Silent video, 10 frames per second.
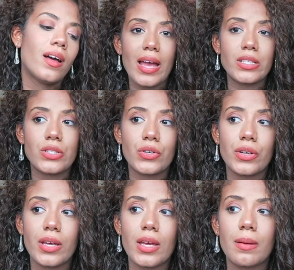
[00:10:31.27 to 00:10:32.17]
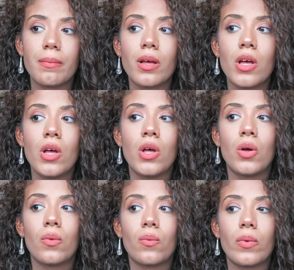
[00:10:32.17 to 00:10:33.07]
Ice cream
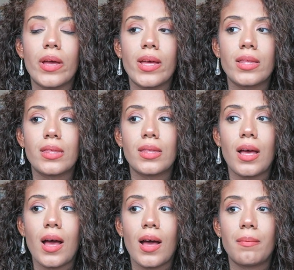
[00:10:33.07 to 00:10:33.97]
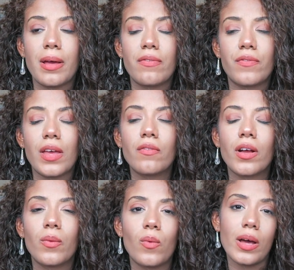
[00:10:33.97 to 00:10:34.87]
with my
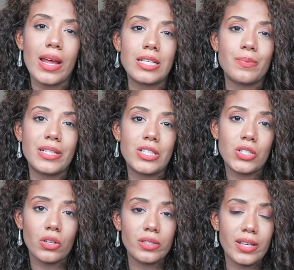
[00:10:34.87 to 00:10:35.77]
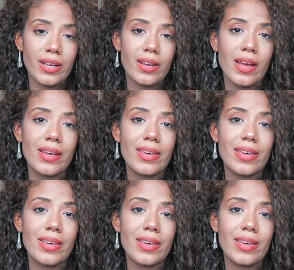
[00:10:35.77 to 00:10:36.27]
favorite one has been salted